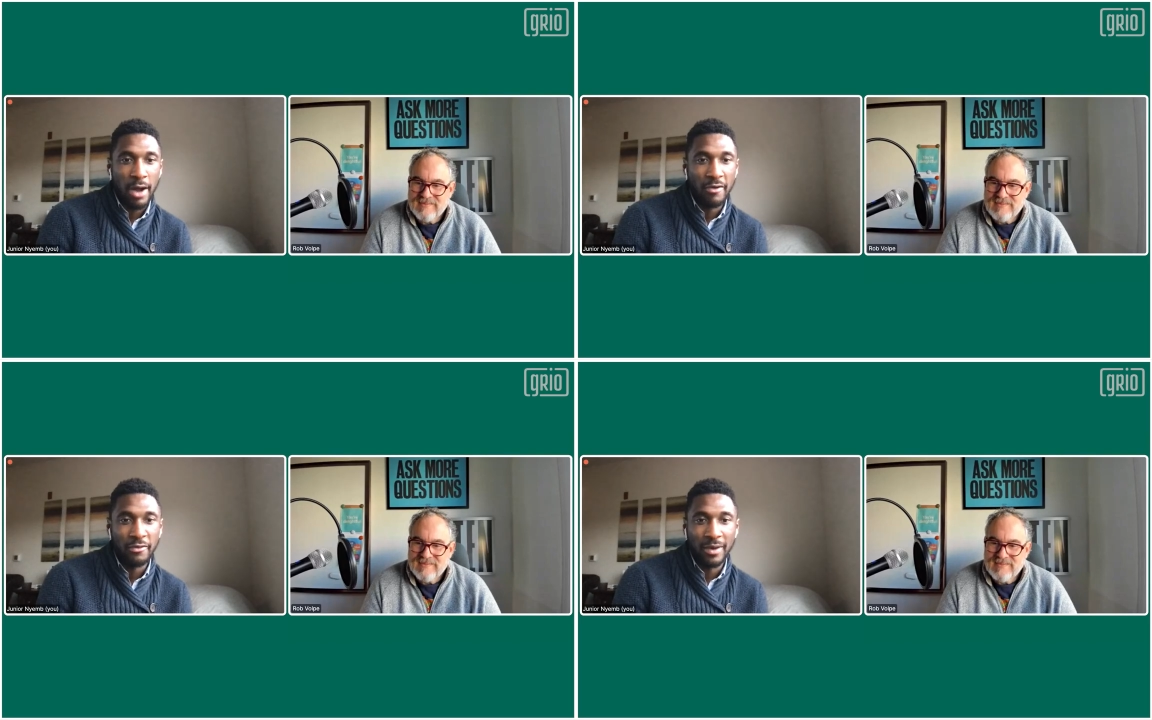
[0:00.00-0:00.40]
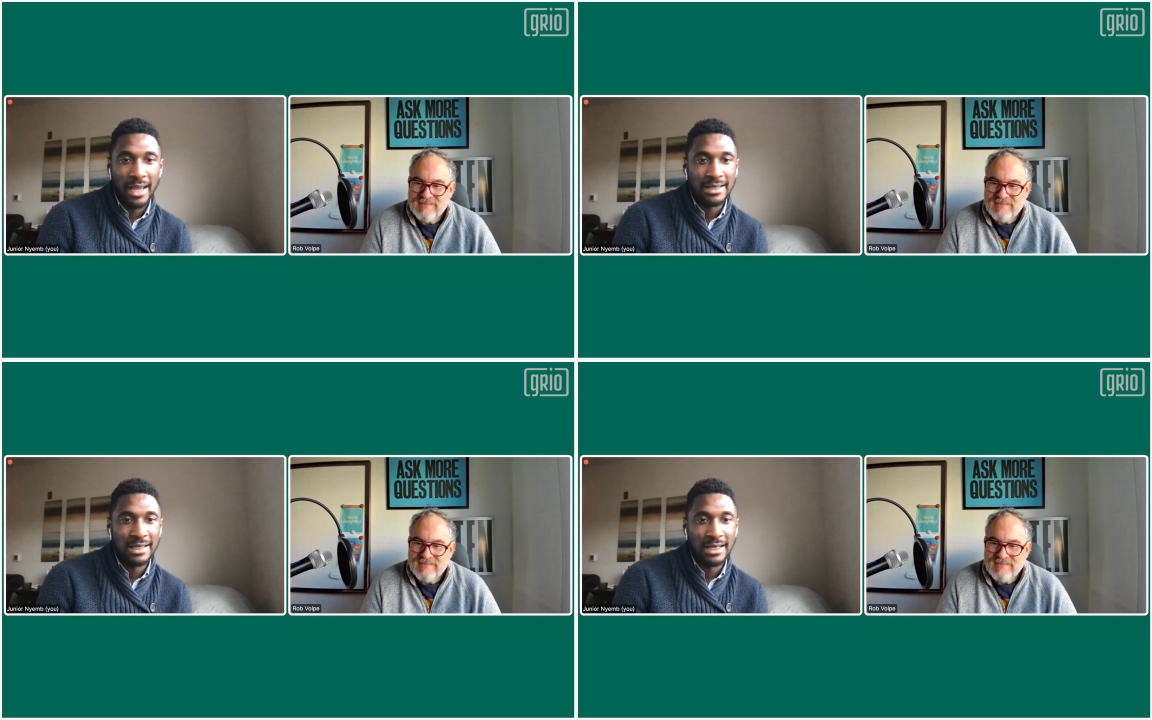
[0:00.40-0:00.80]

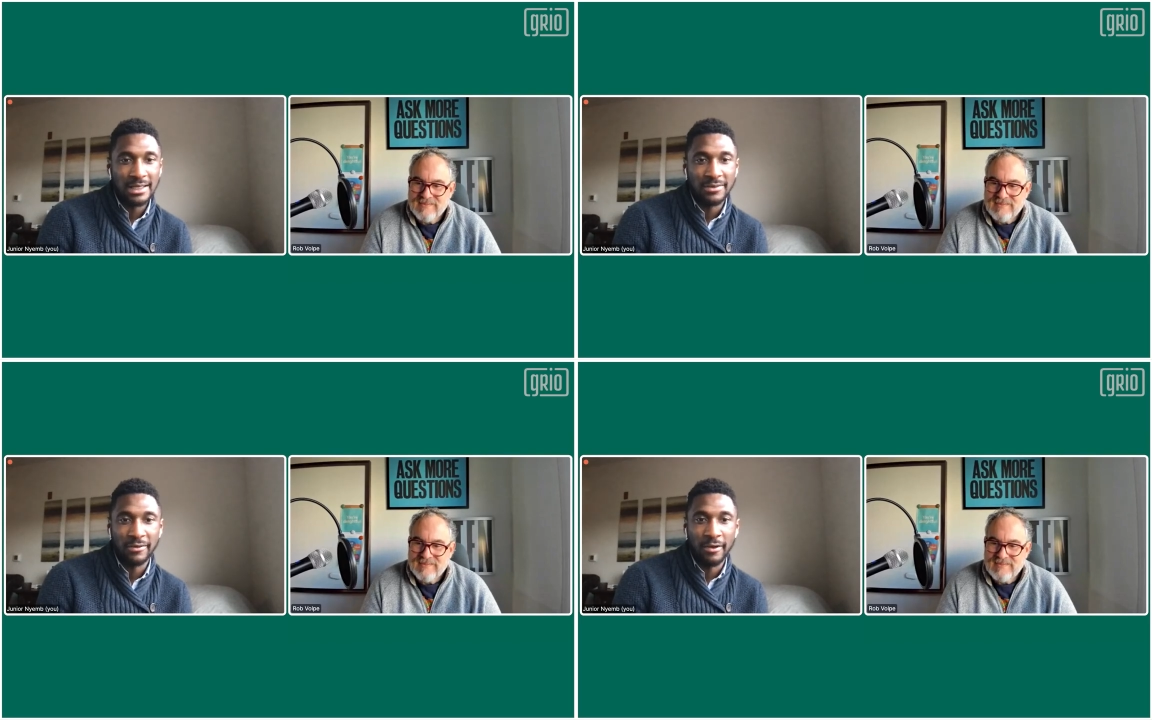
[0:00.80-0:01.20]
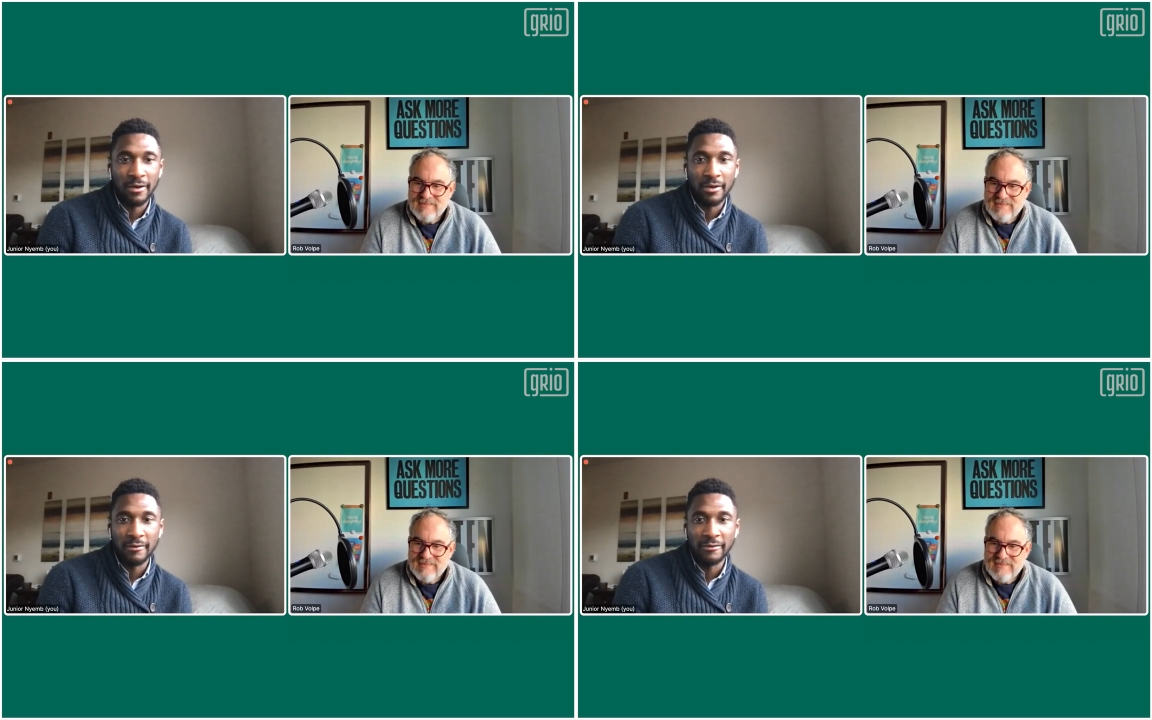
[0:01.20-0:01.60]
Speaker 1: powerful idea
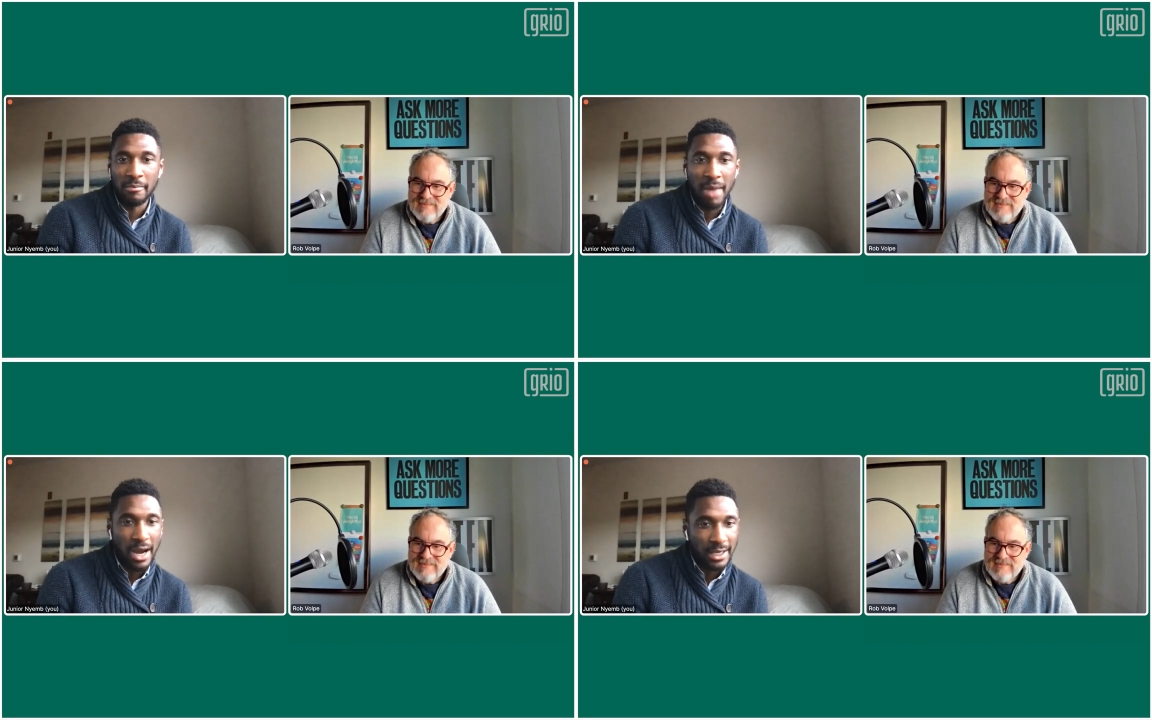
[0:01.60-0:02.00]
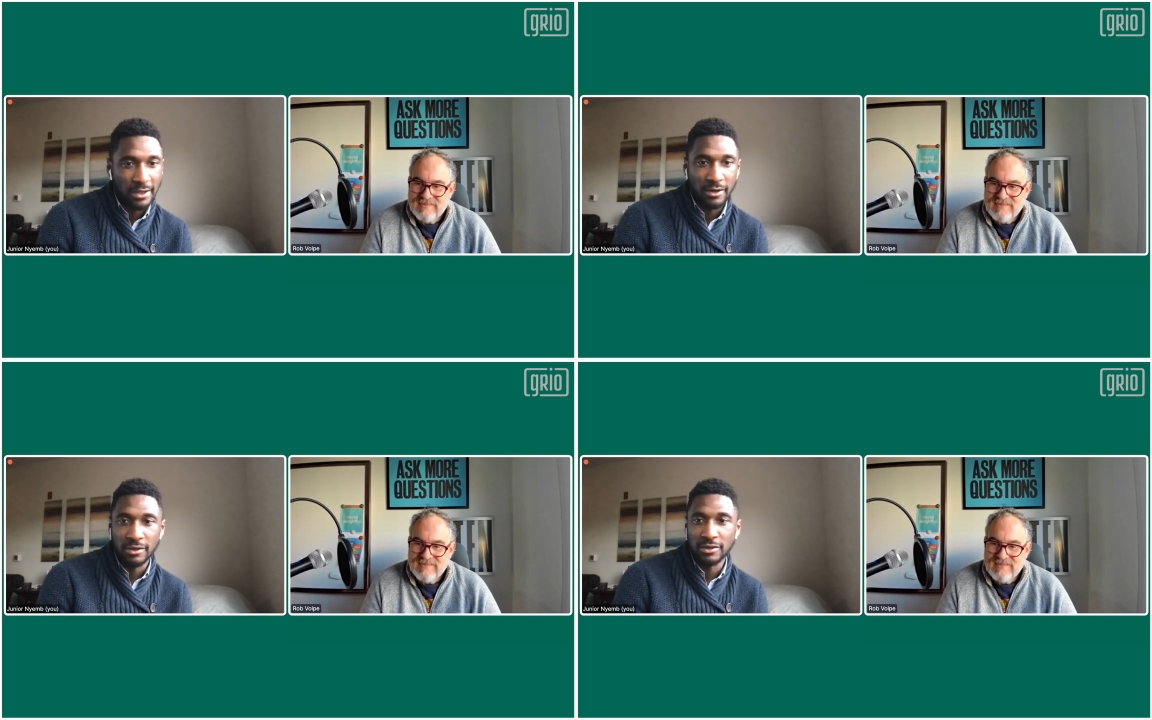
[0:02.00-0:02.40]
for, for
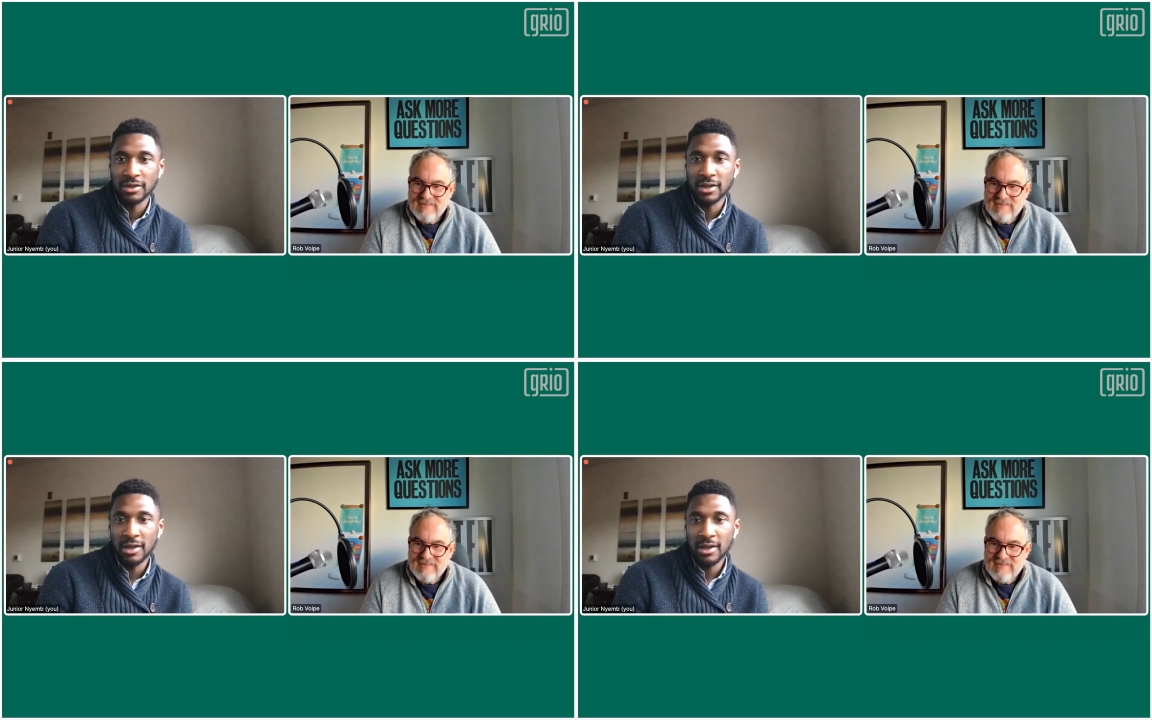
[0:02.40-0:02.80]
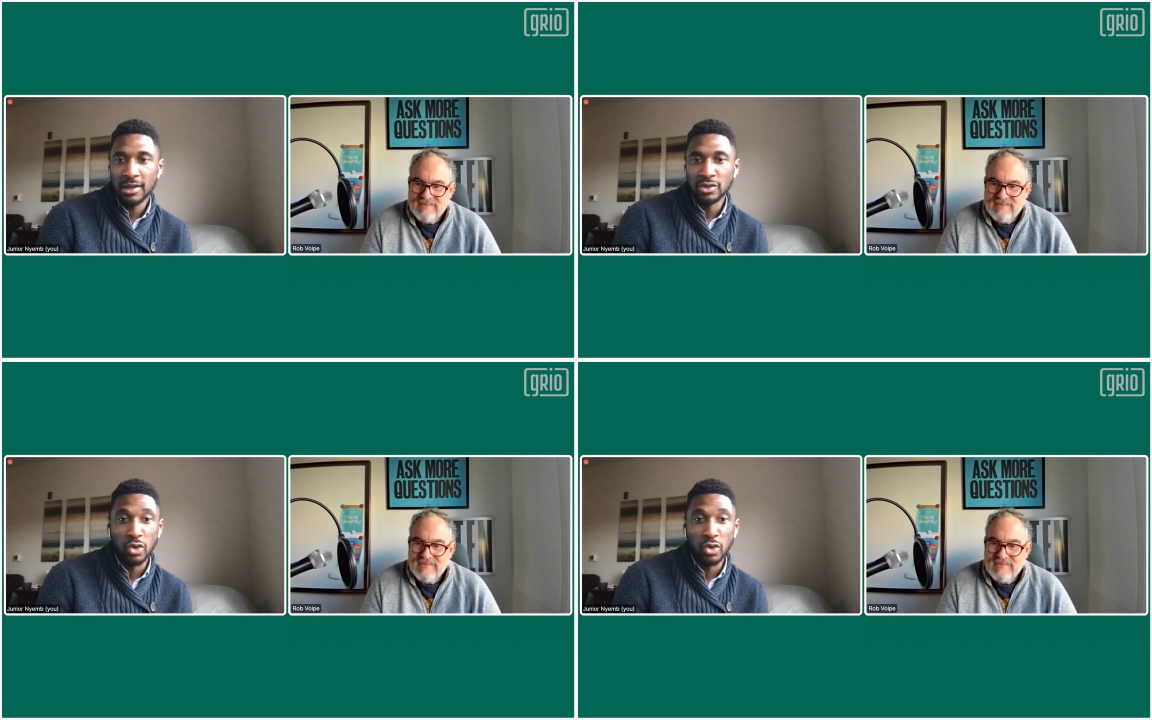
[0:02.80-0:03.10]
marketers